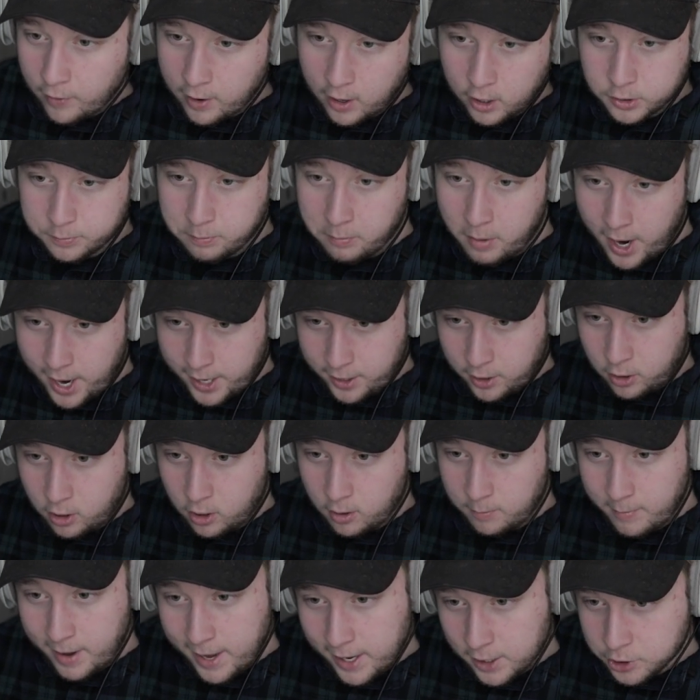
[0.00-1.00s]
minor,
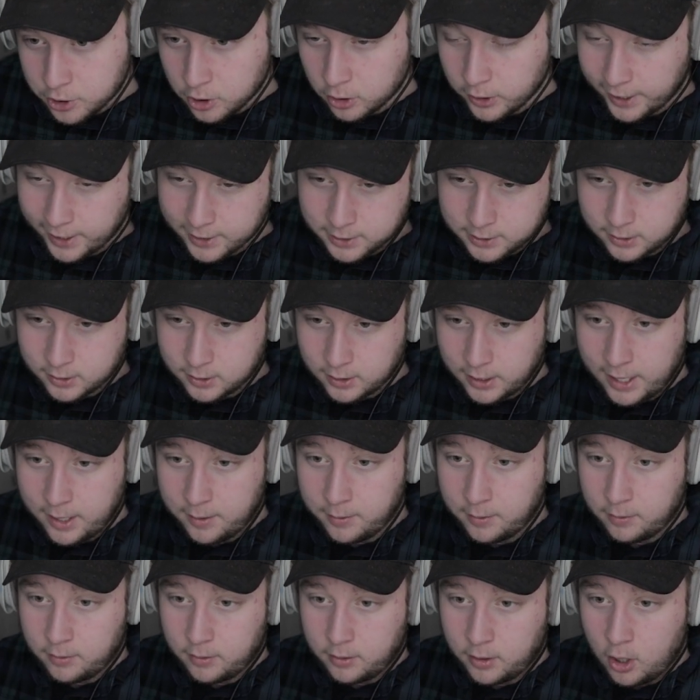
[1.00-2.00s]
major. Like it's
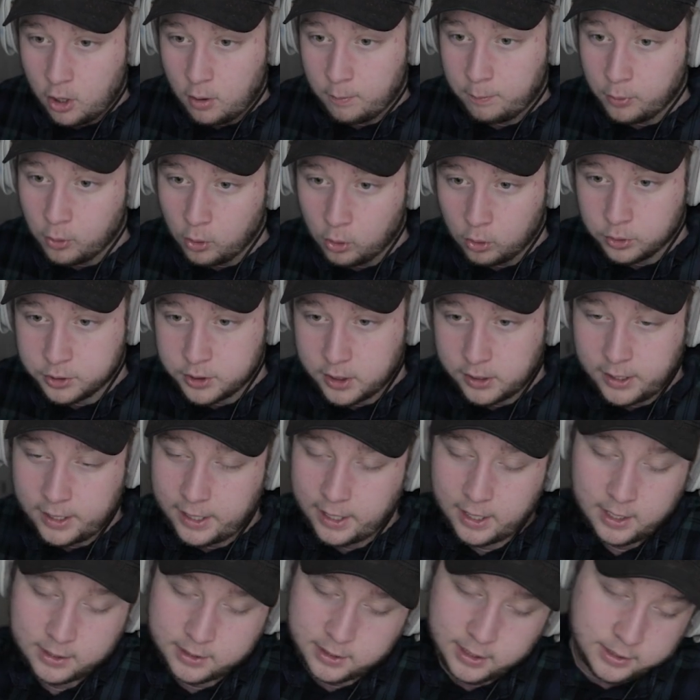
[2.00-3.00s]
in pools and
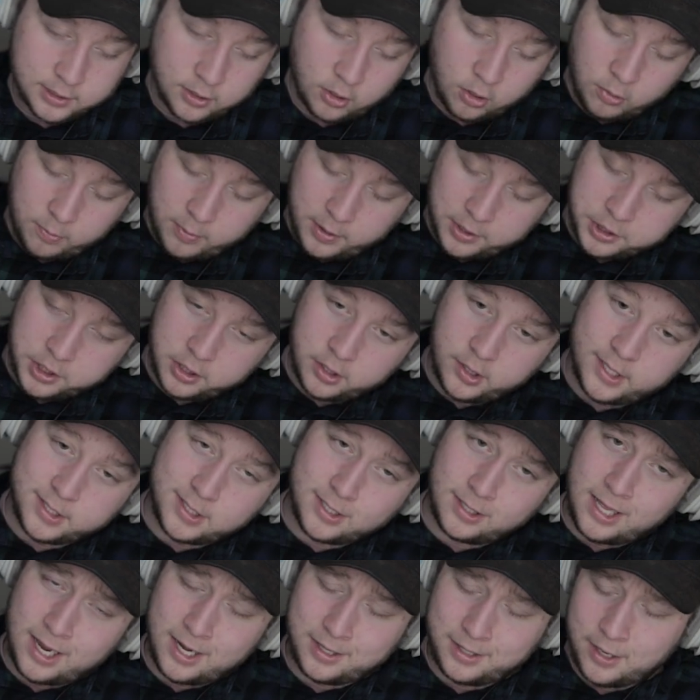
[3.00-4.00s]
it's a whole bunch of it's
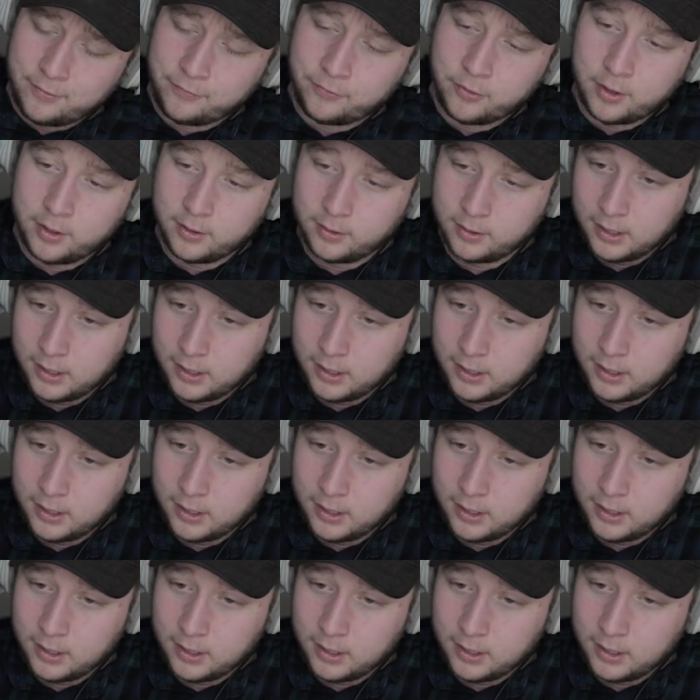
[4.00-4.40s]
a lot of different.